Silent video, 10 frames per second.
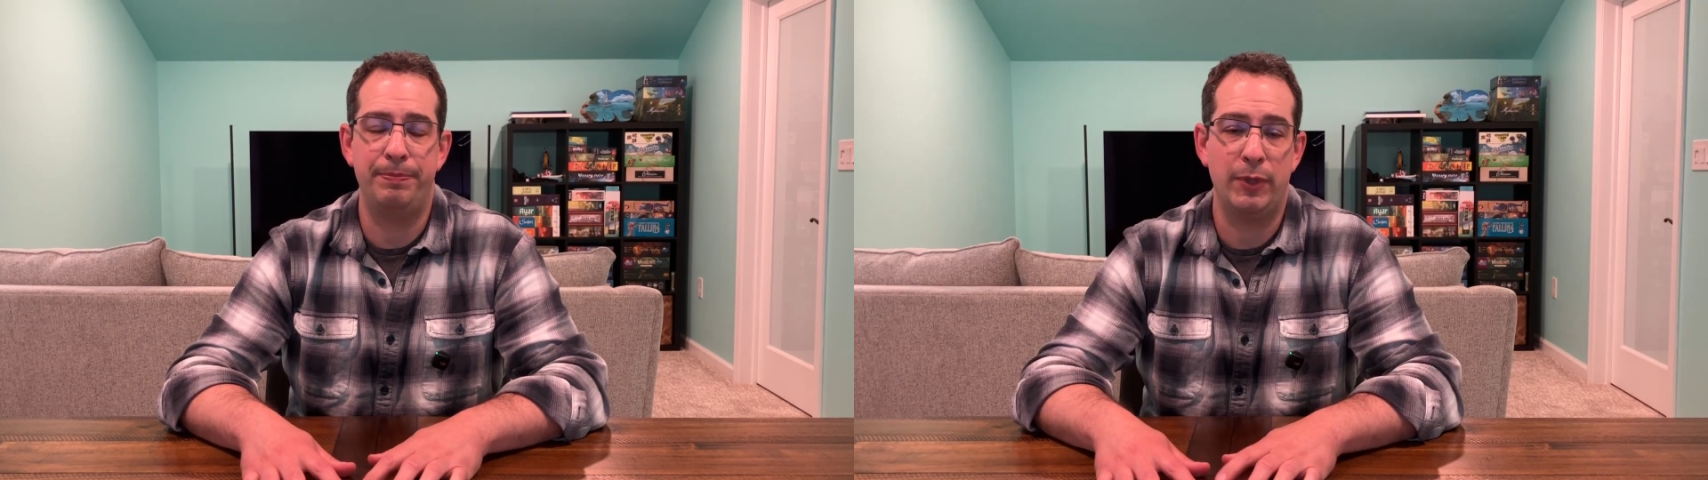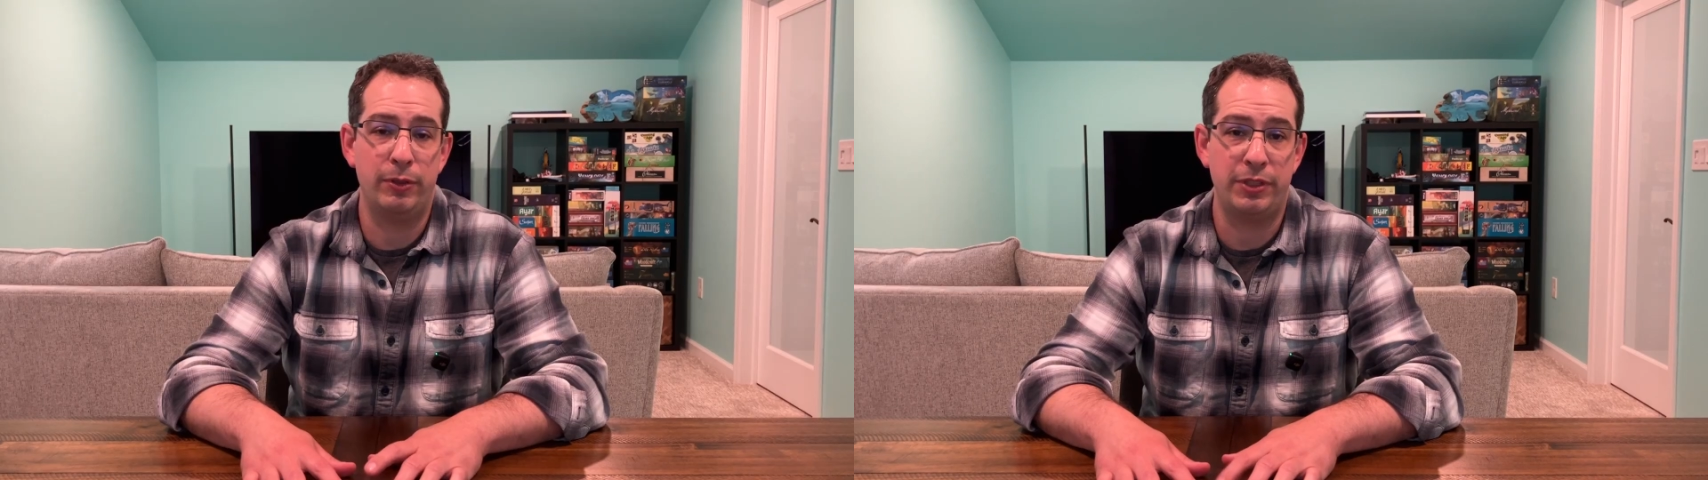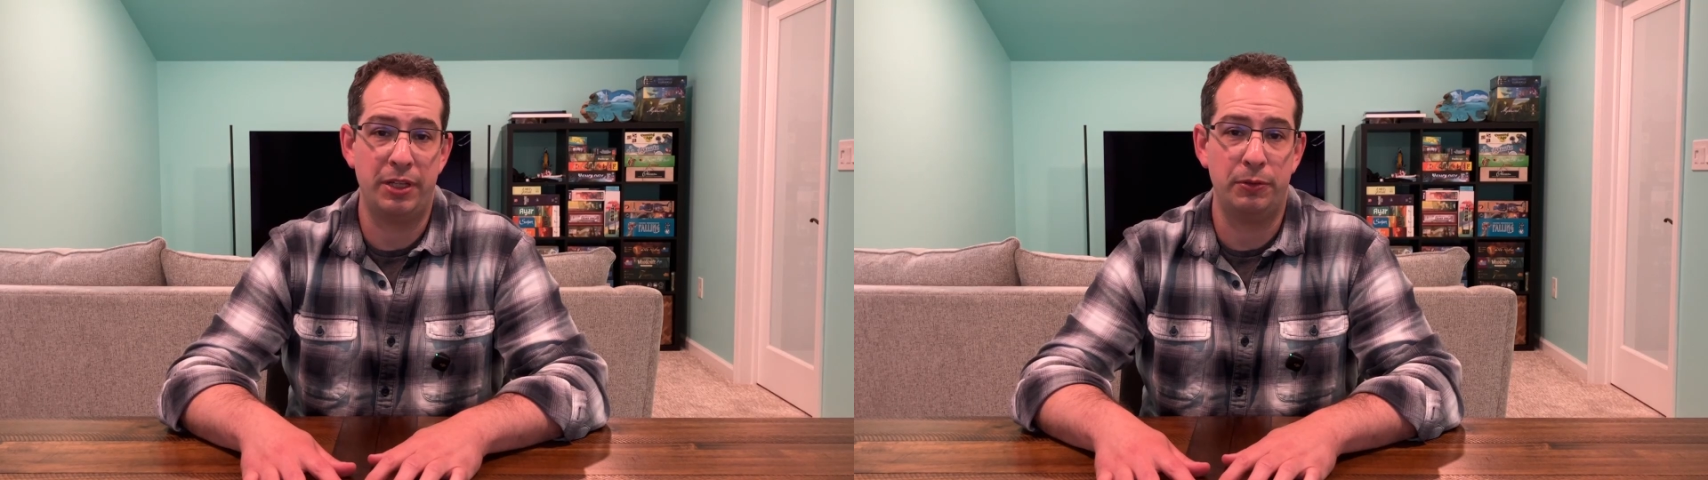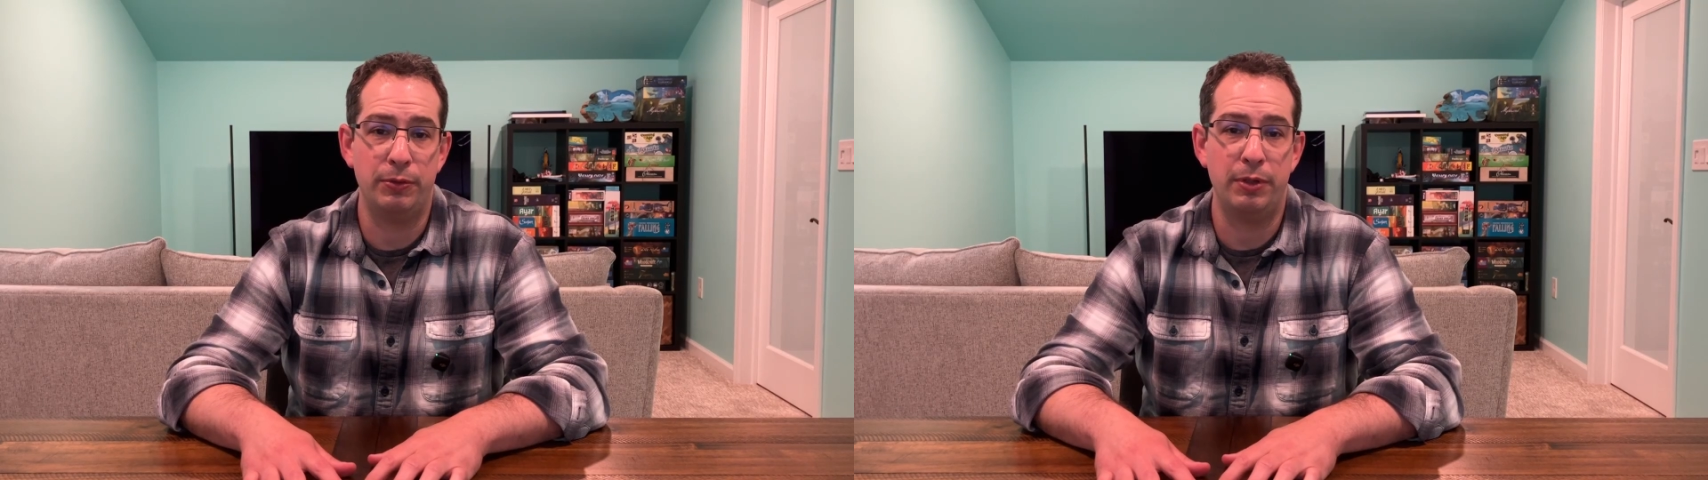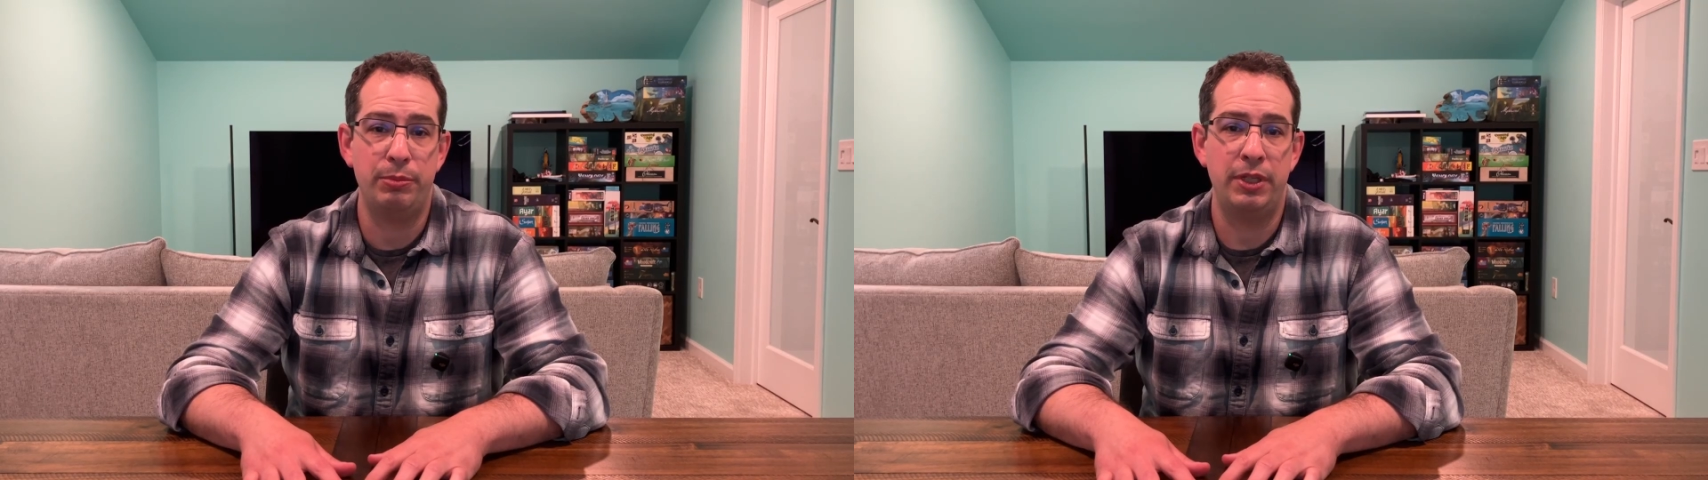hotel
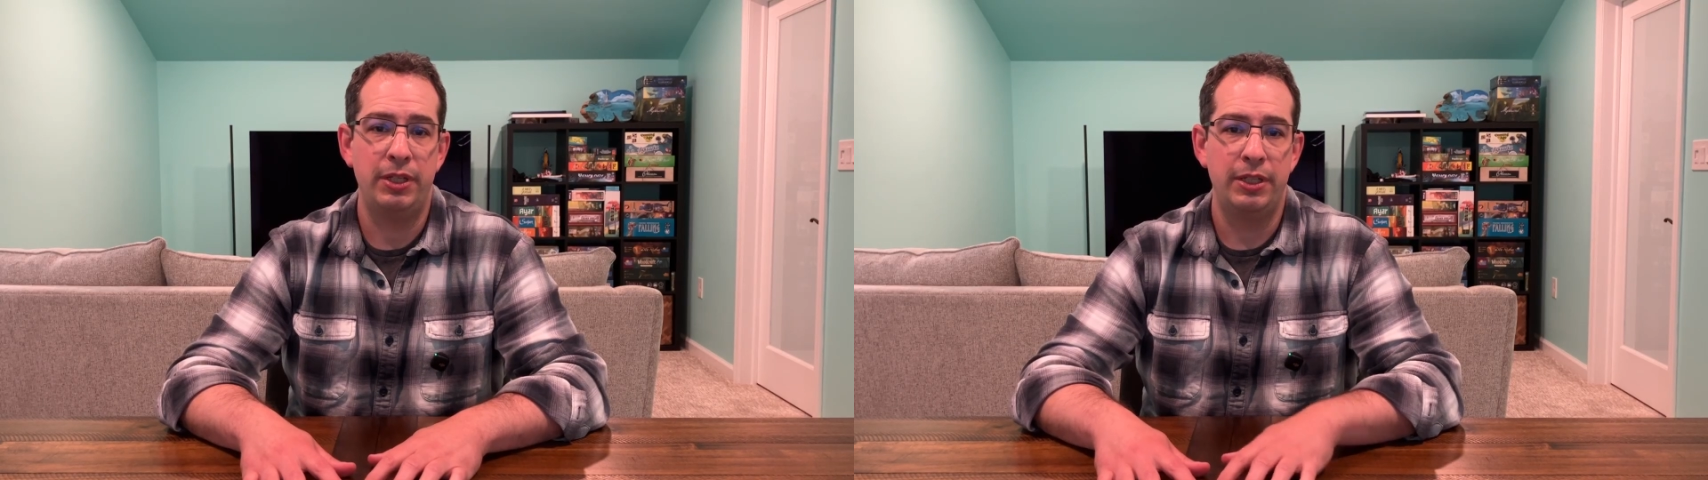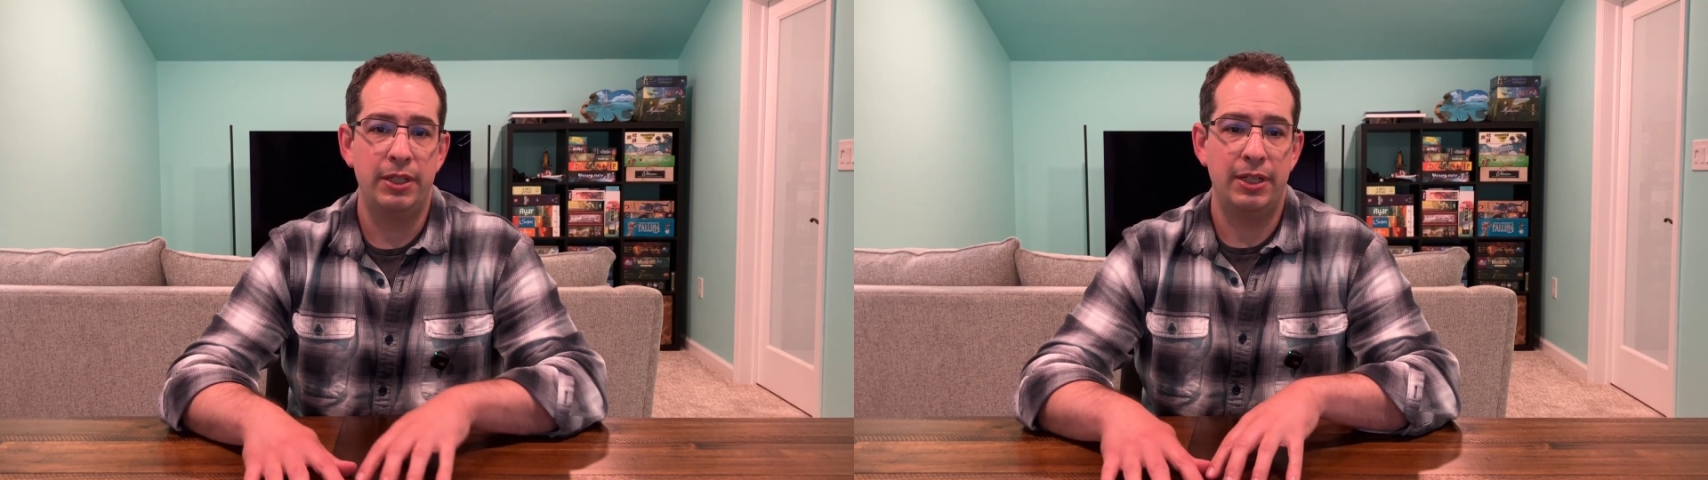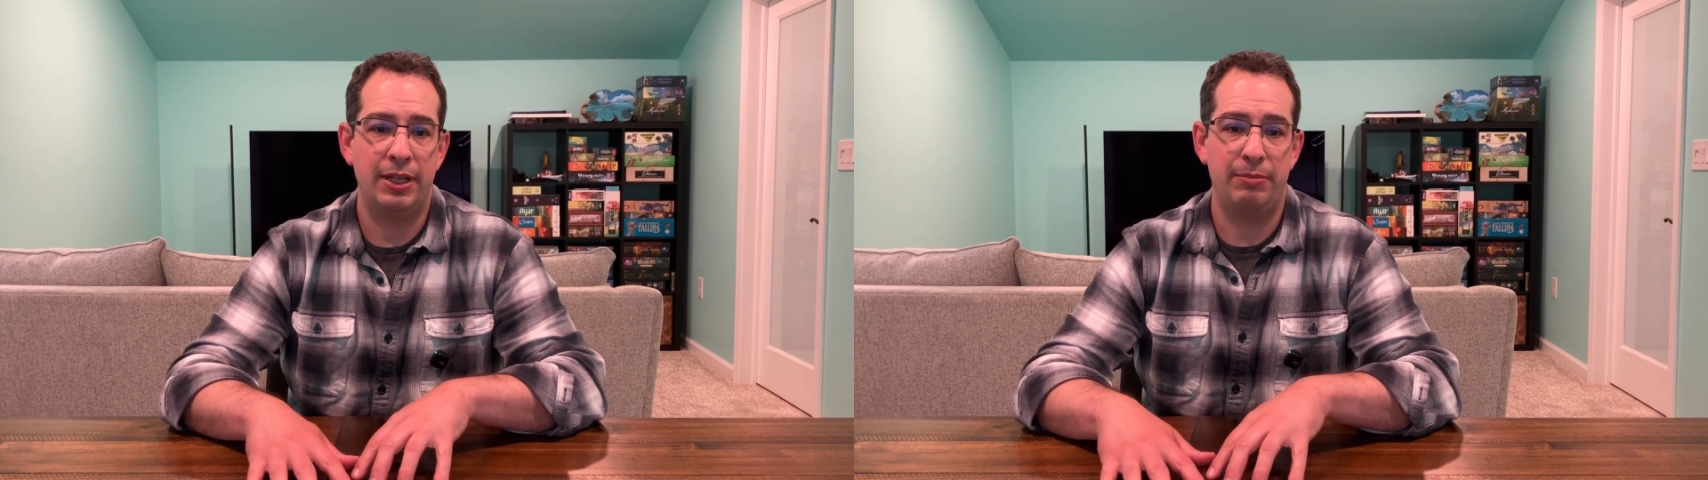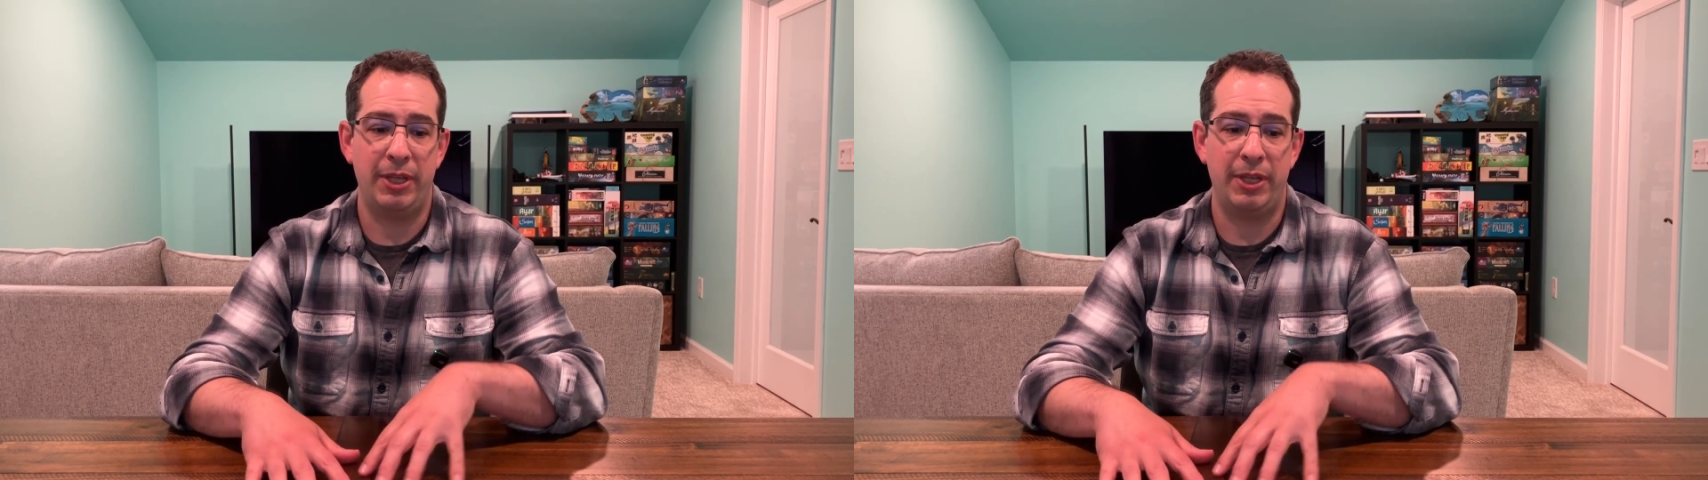room that